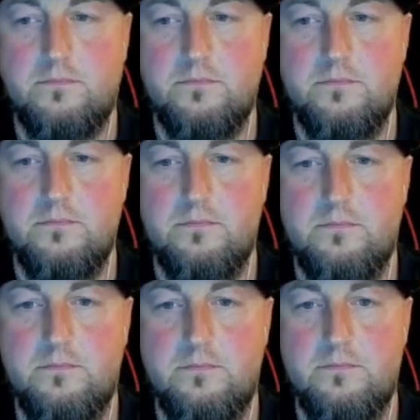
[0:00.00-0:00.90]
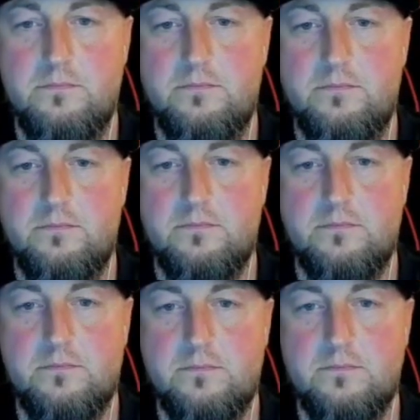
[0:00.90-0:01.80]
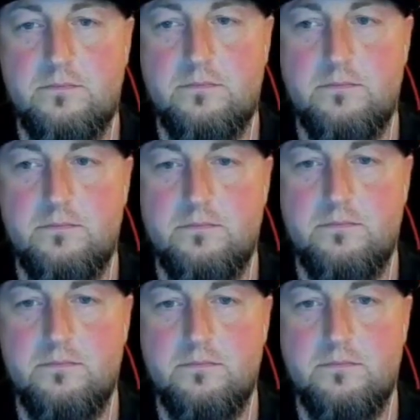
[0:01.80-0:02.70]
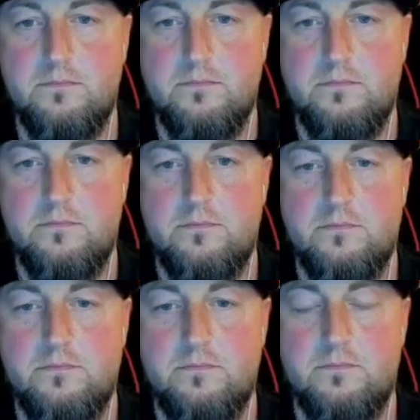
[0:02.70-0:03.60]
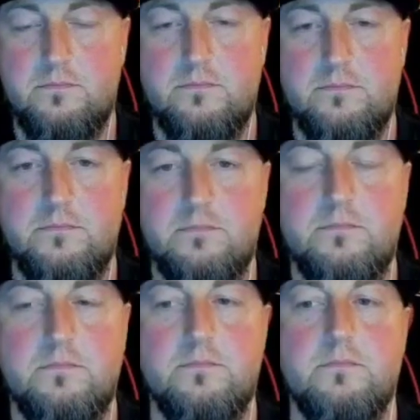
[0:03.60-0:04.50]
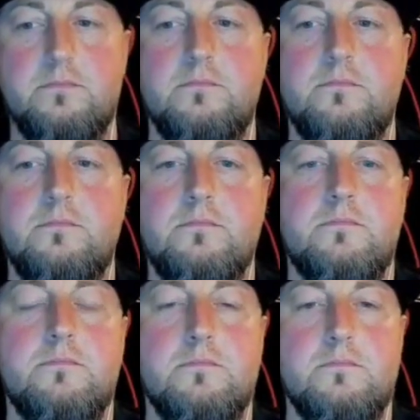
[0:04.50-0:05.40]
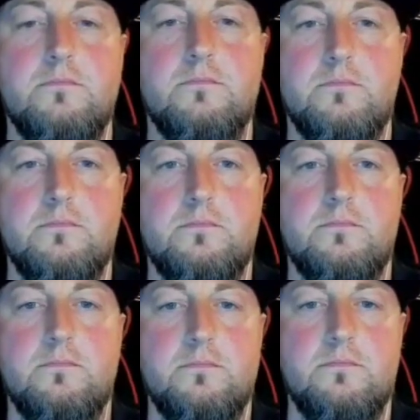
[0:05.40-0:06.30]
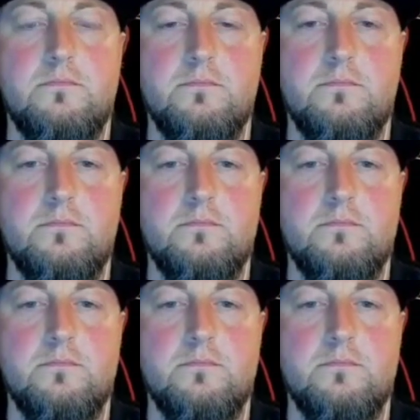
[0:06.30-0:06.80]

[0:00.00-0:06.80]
No words are spoken by the person on screen.